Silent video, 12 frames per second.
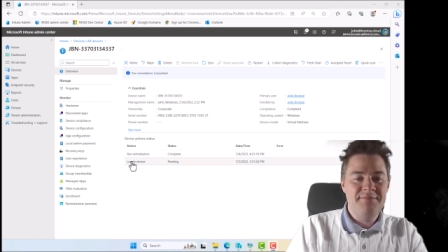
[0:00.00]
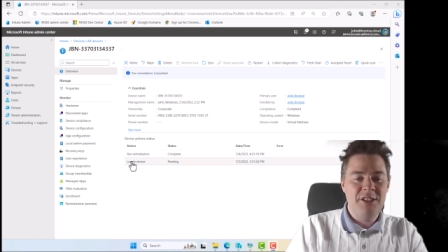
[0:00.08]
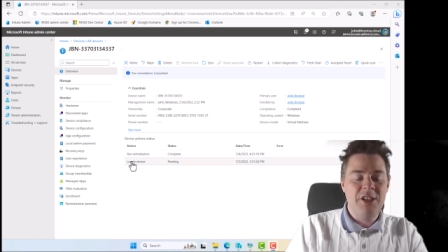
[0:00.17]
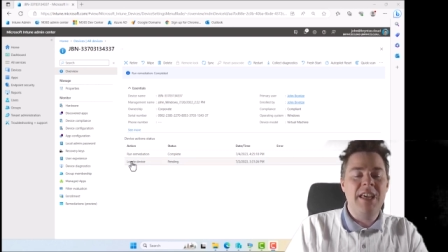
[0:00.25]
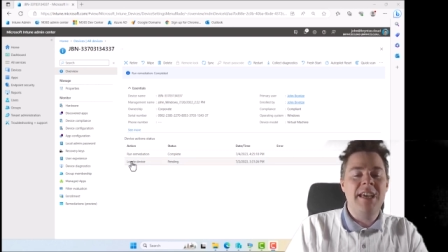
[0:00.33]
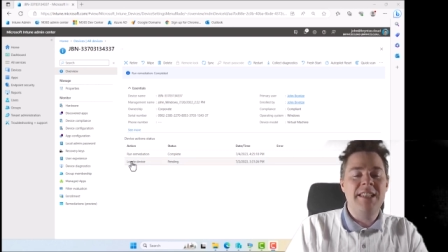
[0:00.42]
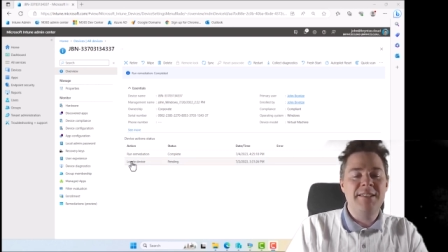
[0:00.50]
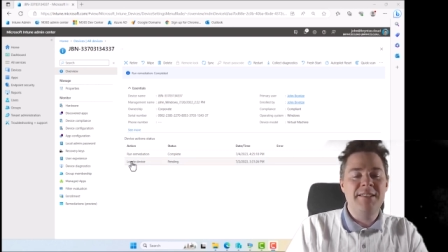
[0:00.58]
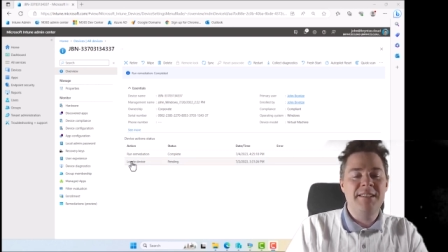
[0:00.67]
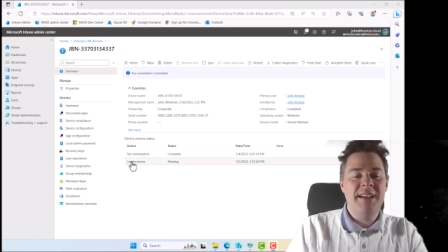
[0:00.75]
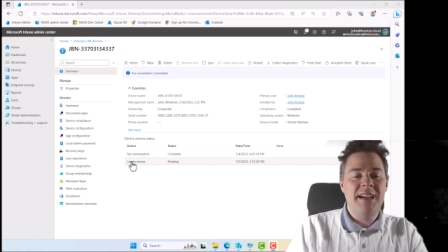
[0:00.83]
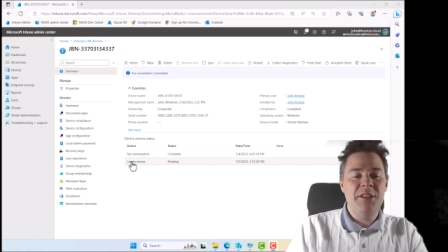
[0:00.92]
Again,
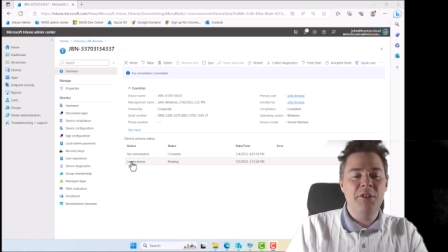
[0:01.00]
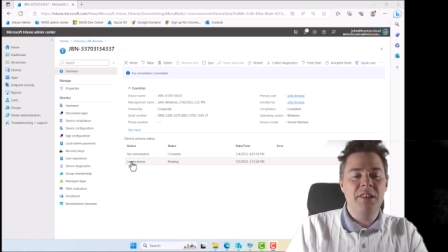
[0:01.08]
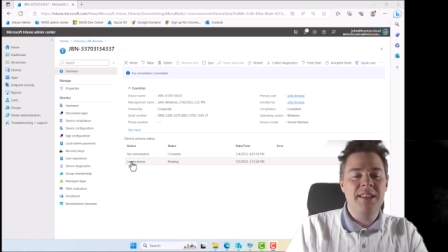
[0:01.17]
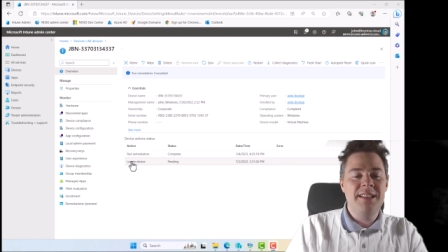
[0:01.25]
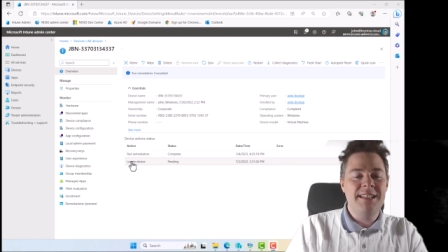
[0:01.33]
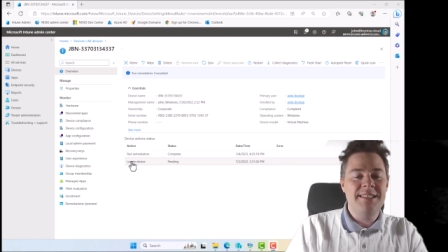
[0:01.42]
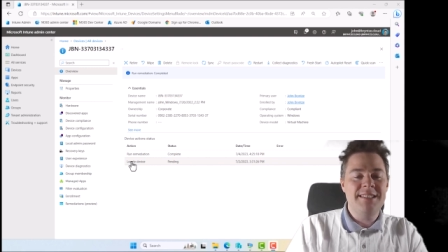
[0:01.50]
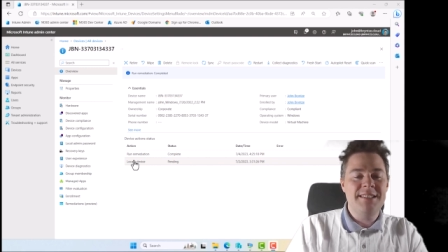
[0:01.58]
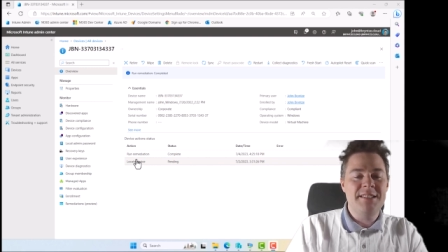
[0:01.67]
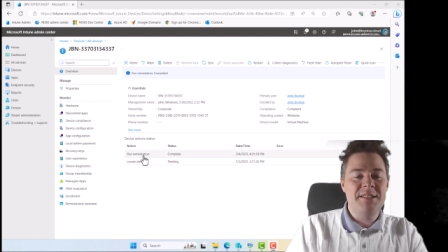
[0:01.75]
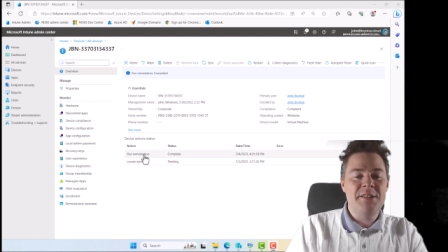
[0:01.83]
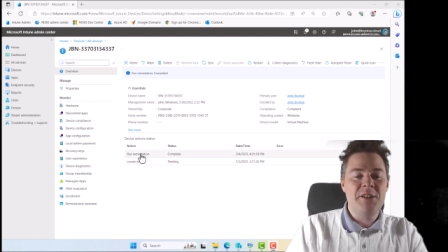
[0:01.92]
I don't think that's the
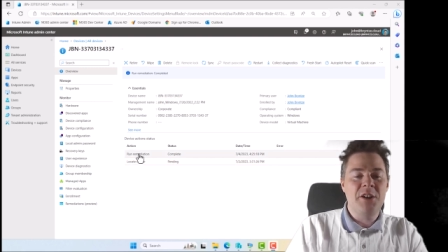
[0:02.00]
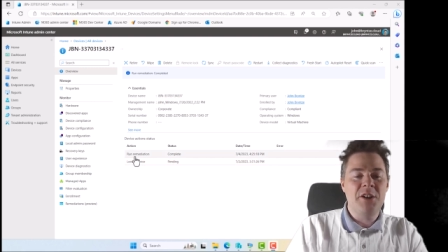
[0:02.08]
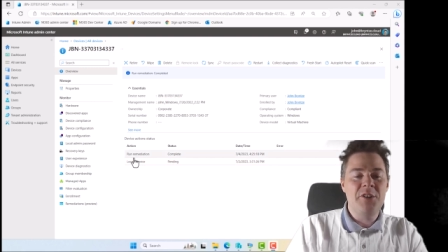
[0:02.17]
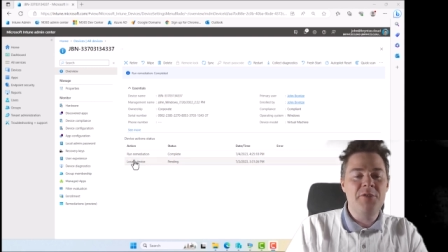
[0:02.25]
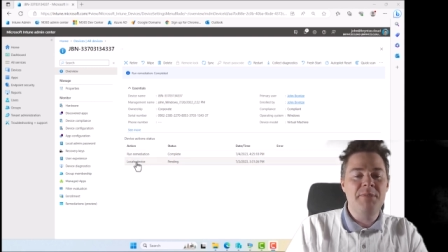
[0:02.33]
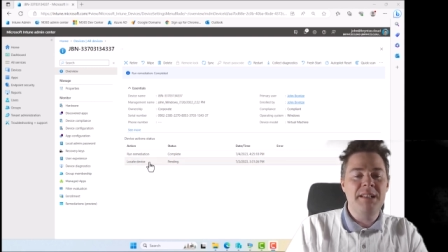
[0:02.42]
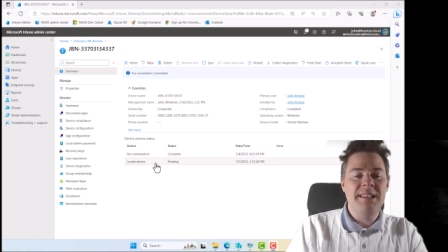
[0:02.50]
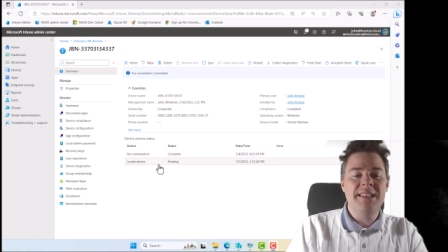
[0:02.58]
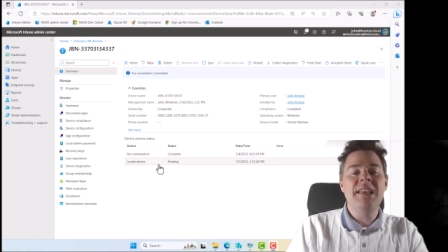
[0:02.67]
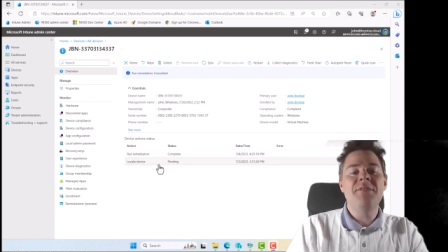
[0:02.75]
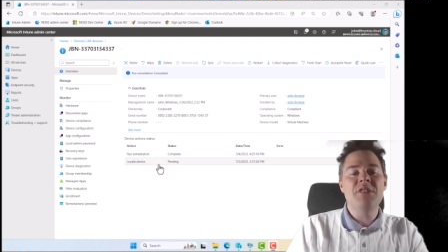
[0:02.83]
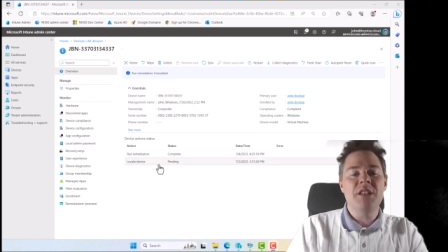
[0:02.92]
scenario, but it
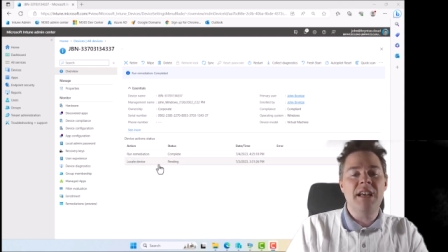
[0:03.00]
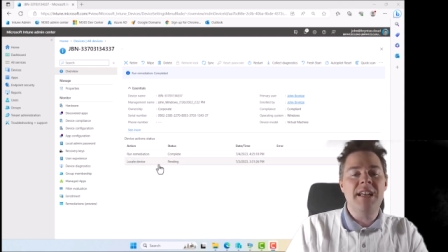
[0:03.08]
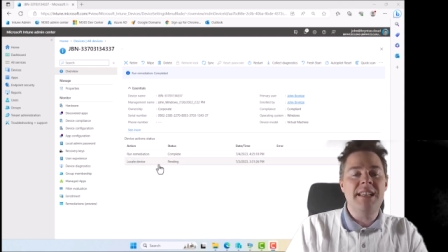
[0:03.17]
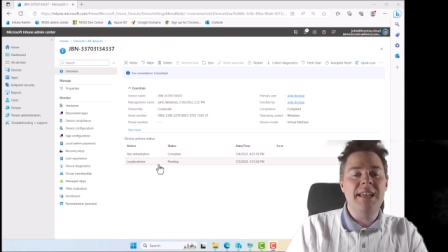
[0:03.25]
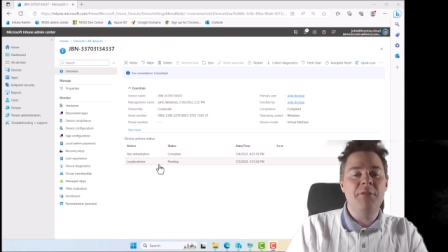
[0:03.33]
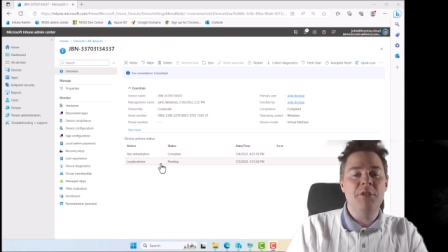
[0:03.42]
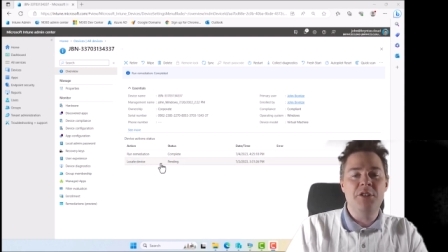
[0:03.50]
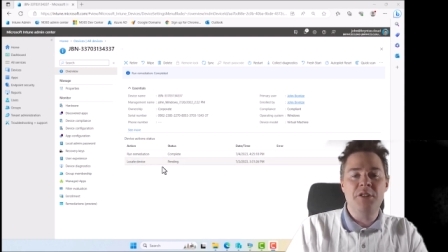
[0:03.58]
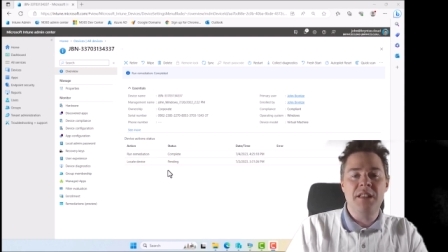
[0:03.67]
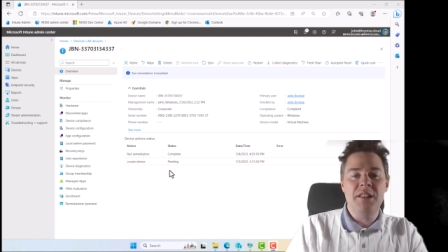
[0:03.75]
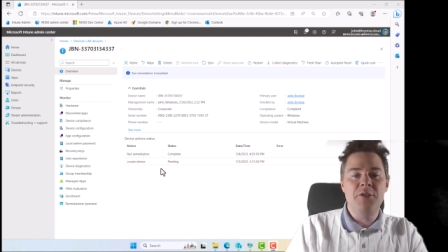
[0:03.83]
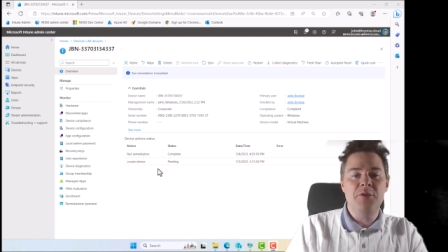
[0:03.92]
gives an idea what you
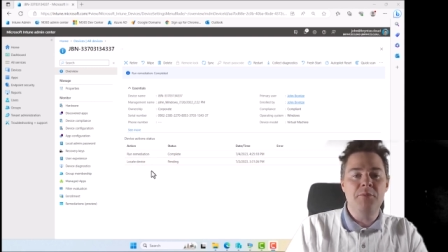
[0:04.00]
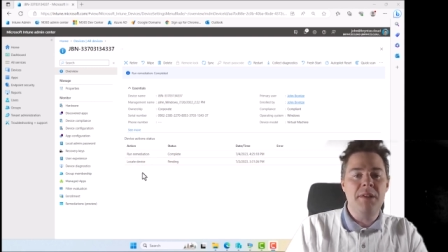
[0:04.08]
can do.